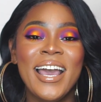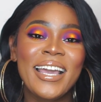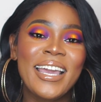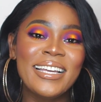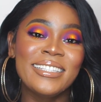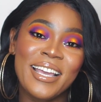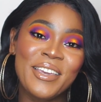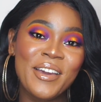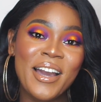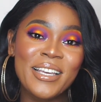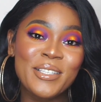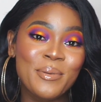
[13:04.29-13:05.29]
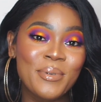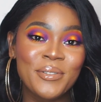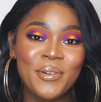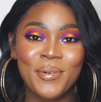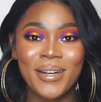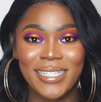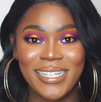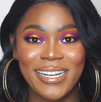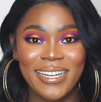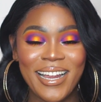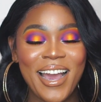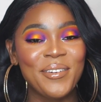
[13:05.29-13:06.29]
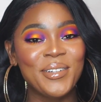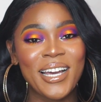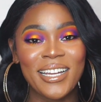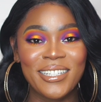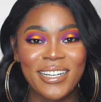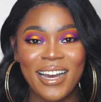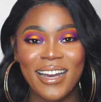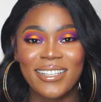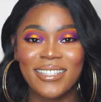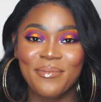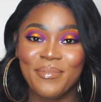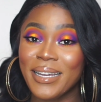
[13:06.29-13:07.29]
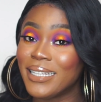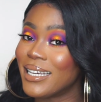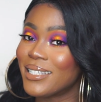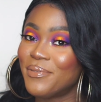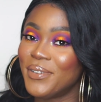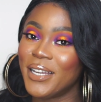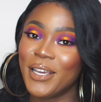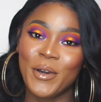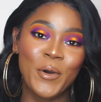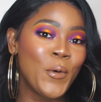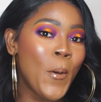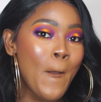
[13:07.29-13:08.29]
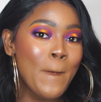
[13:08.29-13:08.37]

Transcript: Again, thank you guys so much for watching. I will catch you guys in my next video.